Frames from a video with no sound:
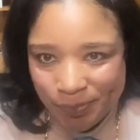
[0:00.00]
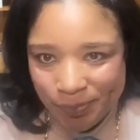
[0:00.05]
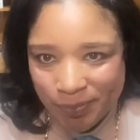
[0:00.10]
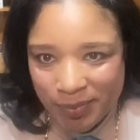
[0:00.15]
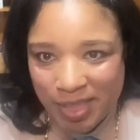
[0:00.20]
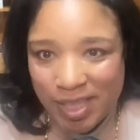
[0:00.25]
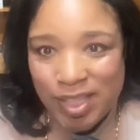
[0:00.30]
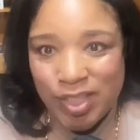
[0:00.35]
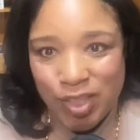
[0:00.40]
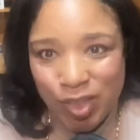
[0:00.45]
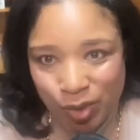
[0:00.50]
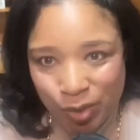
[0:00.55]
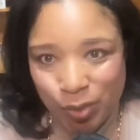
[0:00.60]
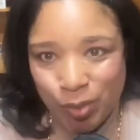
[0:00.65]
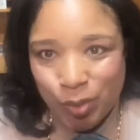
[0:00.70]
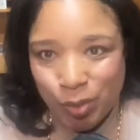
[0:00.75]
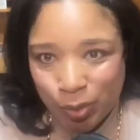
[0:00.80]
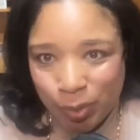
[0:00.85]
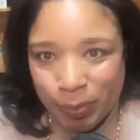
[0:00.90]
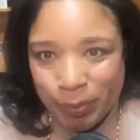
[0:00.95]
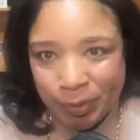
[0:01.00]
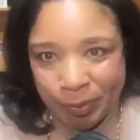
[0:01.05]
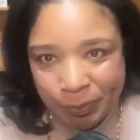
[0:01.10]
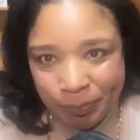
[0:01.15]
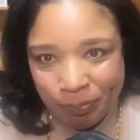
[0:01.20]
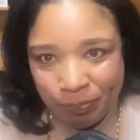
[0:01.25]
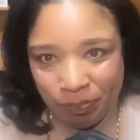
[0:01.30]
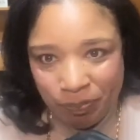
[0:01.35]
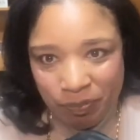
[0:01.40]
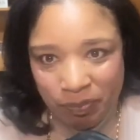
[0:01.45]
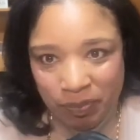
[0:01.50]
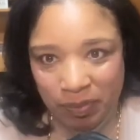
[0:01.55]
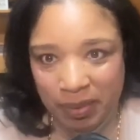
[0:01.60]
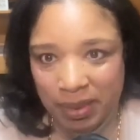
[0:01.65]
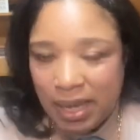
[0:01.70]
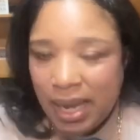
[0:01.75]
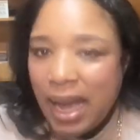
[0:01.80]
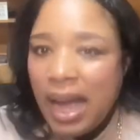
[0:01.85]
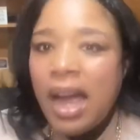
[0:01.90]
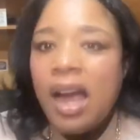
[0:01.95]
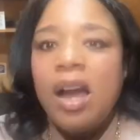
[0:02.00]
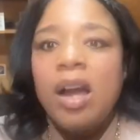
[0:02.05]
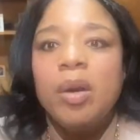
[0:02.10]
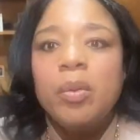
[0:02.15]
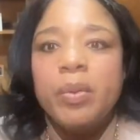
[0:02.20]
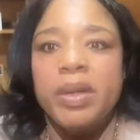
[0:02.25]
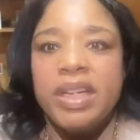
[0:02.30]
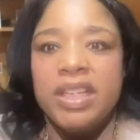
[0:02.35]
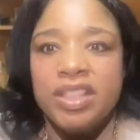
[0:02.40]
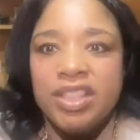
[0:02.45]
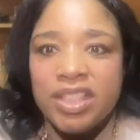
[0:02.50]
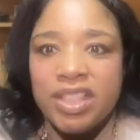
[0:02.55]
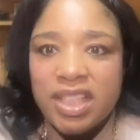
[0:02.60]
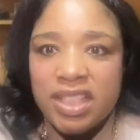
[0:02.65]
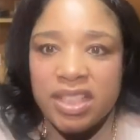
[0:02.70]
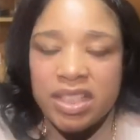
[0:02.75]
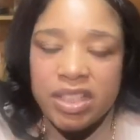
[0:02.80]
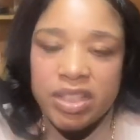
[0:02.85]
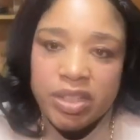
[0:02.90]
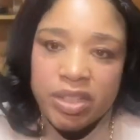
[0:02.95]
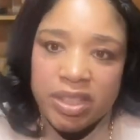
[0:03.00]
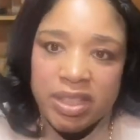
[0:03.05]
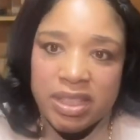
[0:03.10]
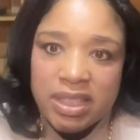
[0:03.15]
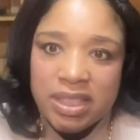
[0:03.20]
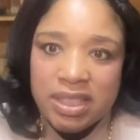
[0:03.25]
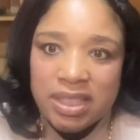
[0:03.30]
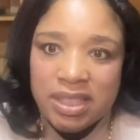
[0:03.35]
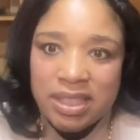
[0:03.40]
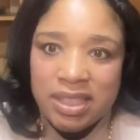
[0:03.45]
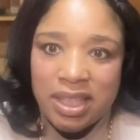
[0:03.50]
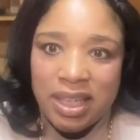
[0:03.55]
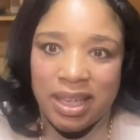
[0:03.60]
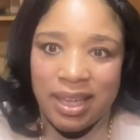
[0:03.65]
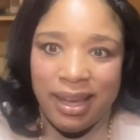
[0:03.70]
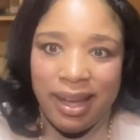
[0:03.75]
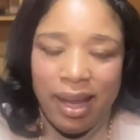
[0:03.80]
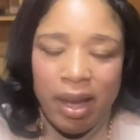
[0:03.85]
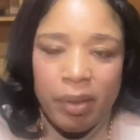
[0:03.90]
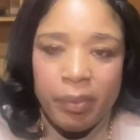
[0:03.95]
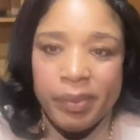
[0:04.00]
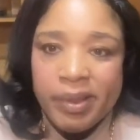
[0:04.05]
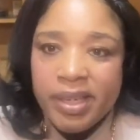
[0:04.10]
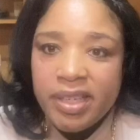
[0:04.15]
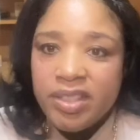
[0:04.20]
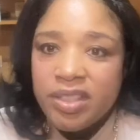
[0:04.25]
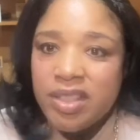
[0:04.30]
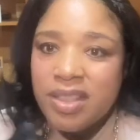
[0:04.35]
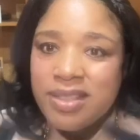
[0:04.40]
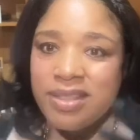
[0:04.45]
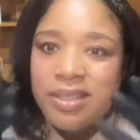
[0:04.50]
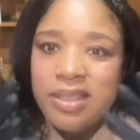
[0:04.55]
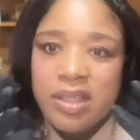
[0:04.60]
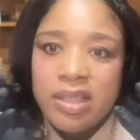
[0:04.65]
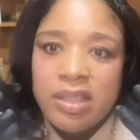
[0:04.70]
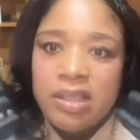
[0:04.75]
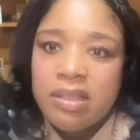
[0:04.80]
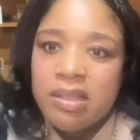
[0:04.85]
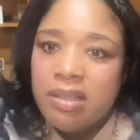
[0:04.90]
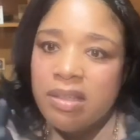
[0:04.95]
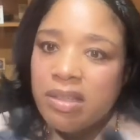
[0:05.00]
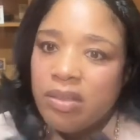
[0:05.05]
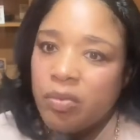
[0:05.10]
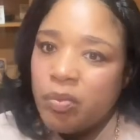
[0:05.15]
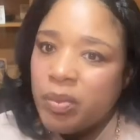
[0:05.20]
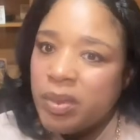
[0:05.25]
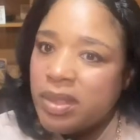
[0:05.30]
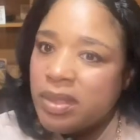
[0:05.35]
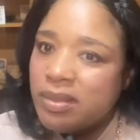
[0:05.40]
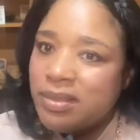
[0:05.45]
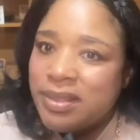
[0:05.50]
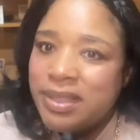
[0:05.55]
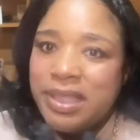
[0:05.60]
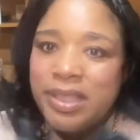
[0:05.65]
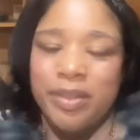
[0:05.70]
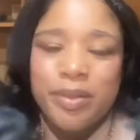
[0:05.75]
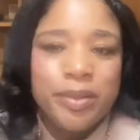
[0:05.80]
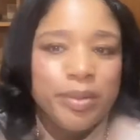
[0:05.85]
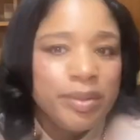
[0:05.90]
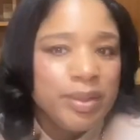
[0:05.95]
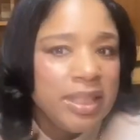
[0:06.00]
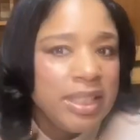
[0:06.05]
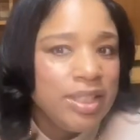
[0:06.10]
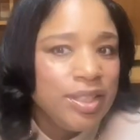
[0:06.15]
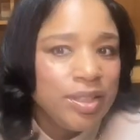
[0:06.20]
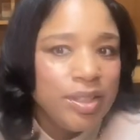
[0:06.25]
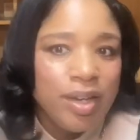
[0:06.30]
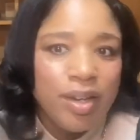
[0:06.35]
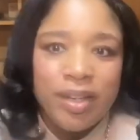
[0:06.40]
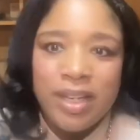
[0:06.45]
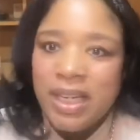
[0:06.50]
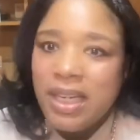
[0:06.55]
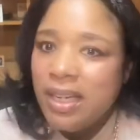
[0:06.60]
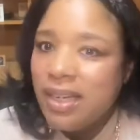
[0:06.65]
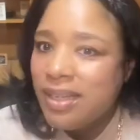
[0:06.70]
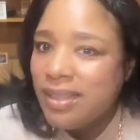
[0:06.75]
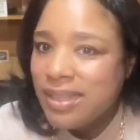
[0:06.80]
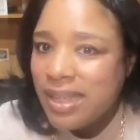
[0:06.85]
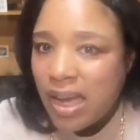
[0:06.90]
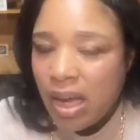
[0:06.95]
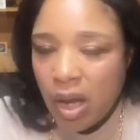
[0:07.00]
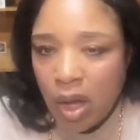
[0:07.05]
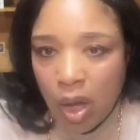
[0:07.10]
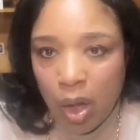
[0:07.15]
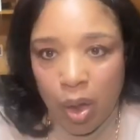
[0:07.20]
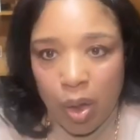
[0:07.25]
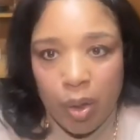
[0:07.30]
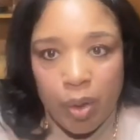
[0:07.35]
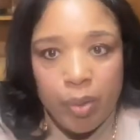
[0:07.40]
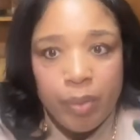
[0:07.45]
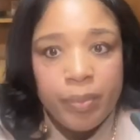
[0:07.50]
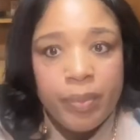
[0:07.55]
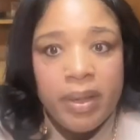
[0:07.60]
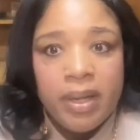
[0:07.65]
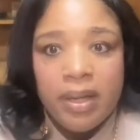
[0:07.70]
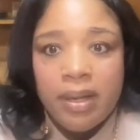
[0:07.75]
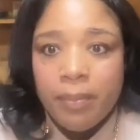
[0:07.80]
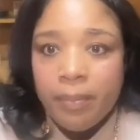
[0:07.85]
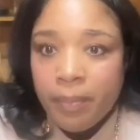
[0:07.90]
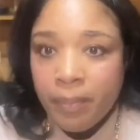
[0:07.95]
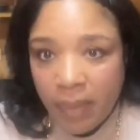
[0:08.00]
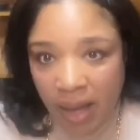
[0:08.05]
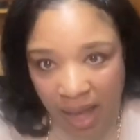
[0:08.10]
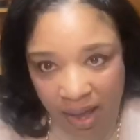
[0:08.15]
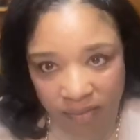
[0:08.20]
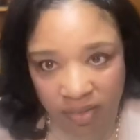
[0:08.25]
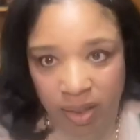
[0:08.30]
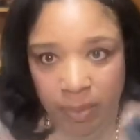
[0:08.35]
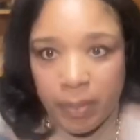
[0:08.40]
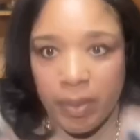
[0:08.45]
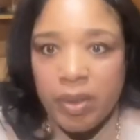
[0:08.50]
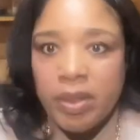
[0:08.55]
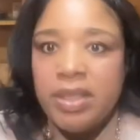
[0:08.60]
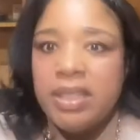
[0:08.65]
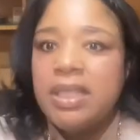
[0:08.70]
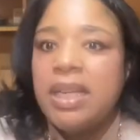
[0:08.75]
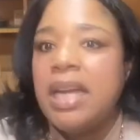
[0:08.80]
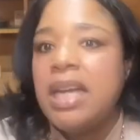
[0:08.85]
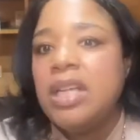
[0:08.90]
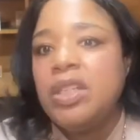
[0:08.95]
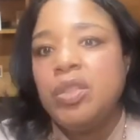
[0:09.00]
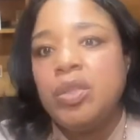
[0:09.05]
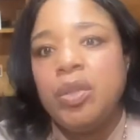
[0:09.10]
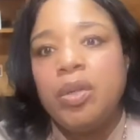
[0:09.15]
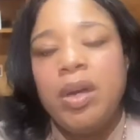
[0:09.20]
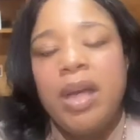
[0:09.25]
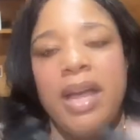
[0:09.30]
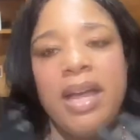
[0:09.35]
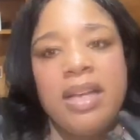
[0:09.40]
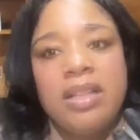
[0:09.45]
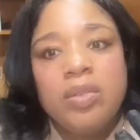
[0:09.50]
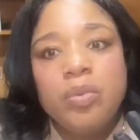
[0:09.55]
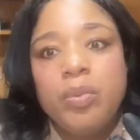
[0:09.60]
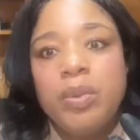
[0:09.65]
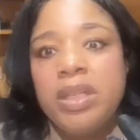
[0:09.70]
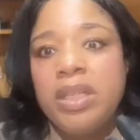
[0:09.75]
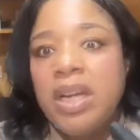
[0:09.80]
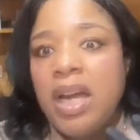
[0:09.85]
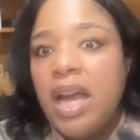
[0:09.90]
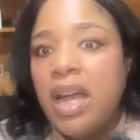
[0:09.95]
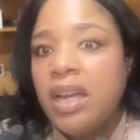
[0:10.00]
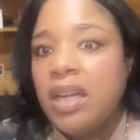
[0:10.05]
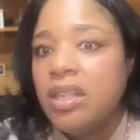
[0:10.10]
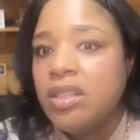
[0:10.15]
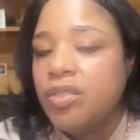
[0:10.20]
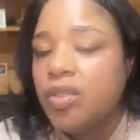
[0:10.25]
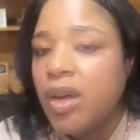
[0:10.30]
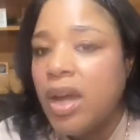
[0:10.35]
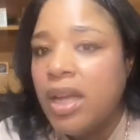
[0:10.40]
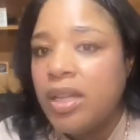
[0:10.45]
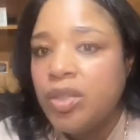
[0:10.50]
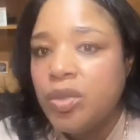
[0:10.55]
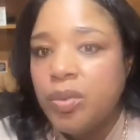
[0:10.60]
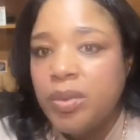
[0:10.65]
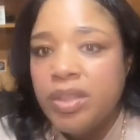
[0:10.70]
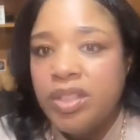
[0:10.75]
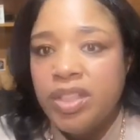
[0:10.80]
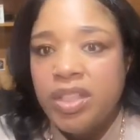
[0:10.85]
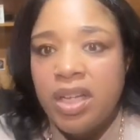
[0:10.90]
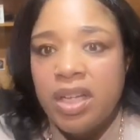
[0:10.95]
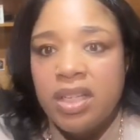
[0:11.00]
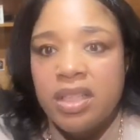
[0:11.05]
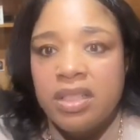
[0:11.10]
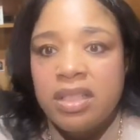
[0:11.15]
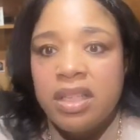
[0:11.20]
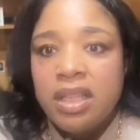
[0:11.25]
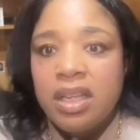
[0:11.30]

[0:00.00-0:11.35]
is our new normal. How are we adjusting to this? How are we adjusting? We're still teaching our kids at home, having them on the schedule as we kind of try to adjust.